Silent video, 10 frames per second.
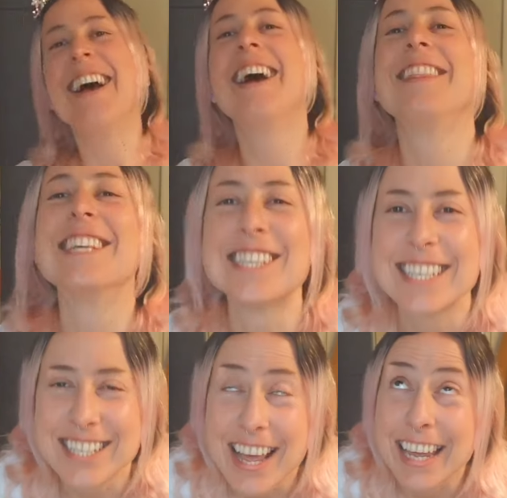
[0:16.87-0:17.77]
This
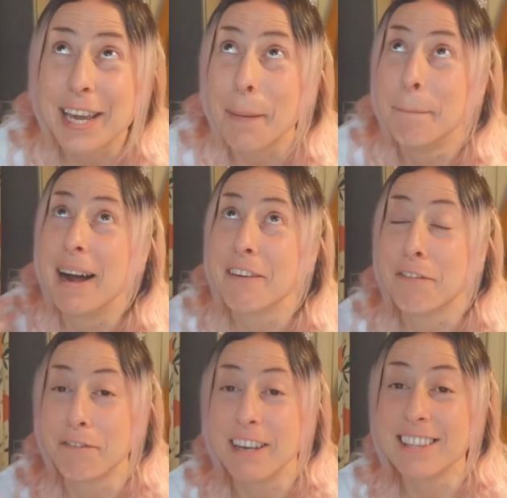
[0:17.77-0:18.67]
is like my
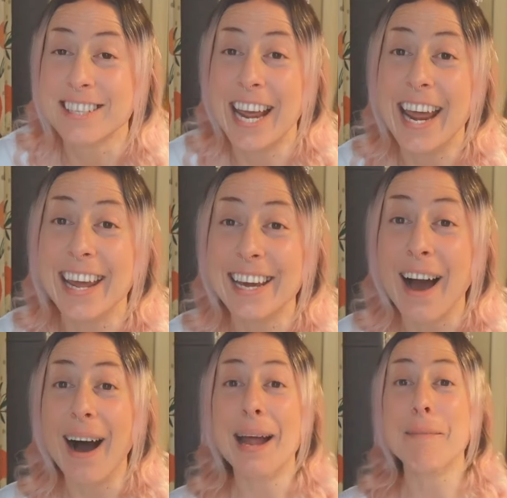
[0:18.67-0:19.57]
fifth take.
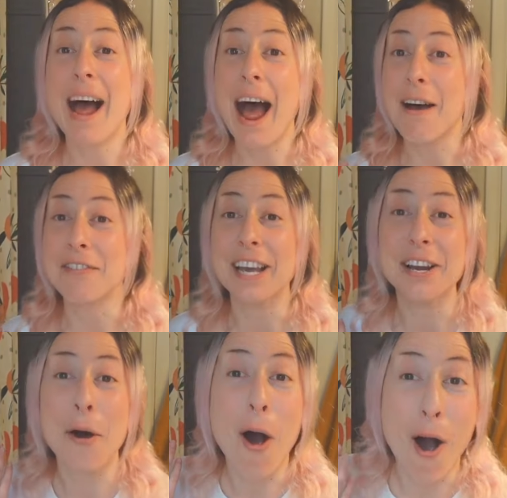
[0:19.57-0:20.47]
I'm having
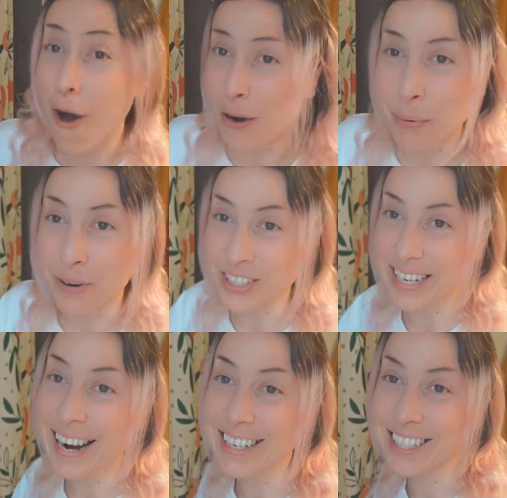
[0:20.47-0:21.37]
an awkward
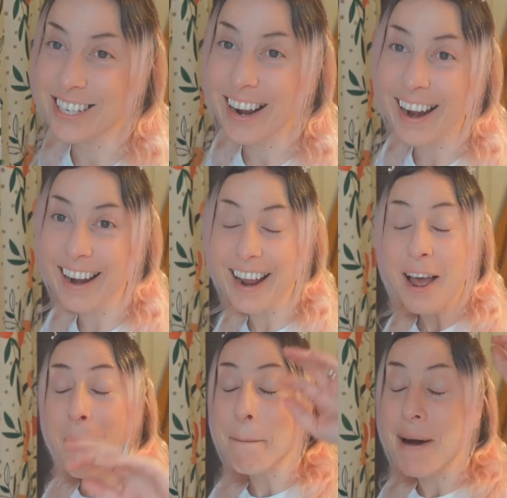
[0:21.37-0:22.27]
day today,
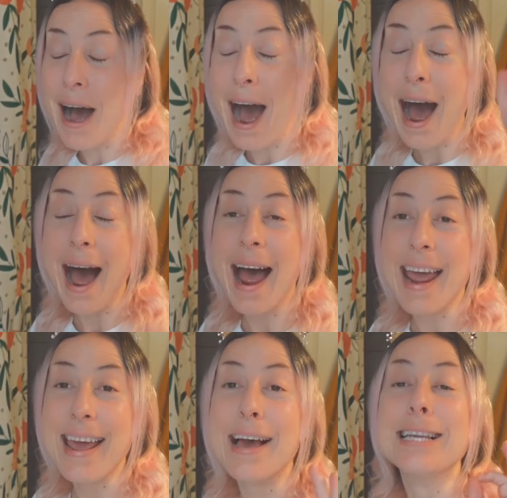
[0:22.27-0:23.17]
but
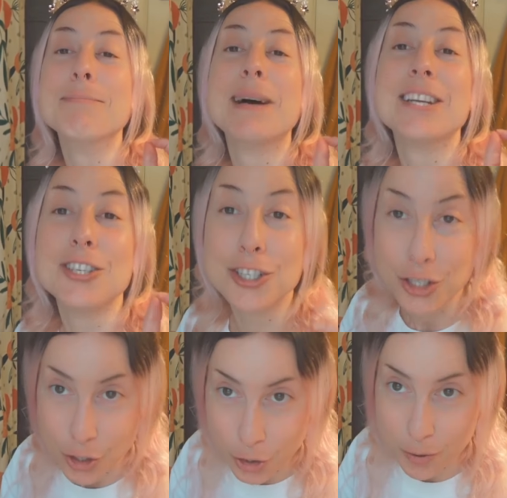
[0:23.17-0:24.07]
I am
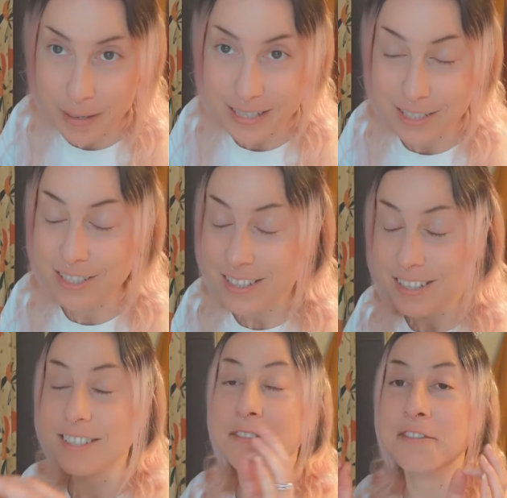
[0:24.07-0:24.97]
determined
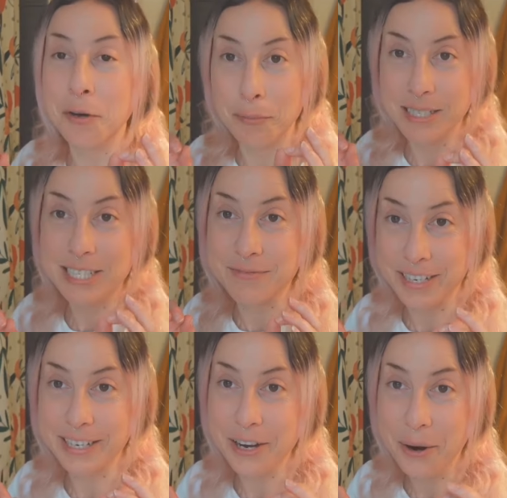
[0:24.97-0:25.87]
to film this
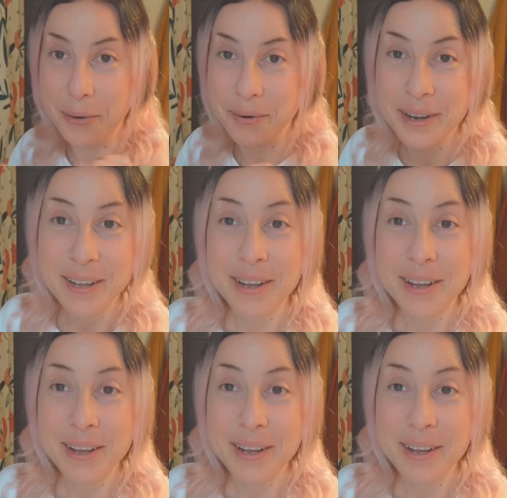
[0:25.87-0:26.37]
video.